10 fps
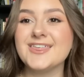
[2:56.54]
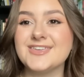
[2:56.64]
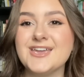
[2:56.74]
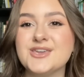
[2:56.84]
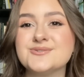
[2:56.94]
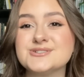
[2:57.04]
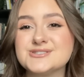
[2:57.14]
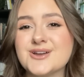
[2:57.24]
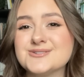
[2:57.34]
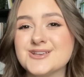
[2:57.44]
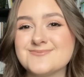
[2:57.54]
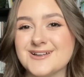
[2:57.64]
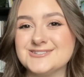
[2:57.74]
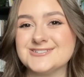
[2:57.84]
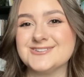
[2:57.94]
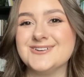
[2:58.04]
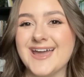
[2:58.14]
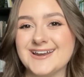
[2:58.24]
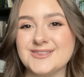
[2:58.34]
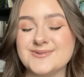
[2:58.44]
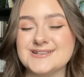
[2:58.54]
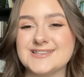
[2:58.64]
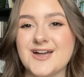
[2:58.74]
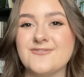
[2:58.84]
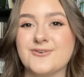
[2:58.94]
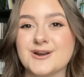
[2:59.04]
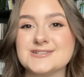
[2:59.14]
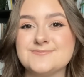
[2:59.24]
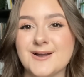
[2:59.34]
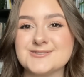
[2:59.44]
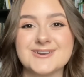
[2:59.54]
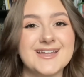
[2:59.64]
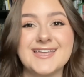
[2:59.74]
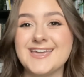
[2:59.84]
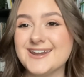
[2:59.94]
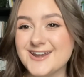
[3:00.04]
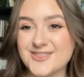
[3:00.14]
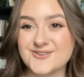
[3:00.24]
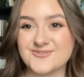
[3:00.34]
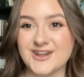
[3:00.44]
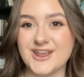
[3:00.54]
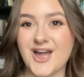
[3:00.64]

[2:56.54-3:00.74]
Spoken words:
Thank you so much to Ana Luisa for sponsoring yet another video.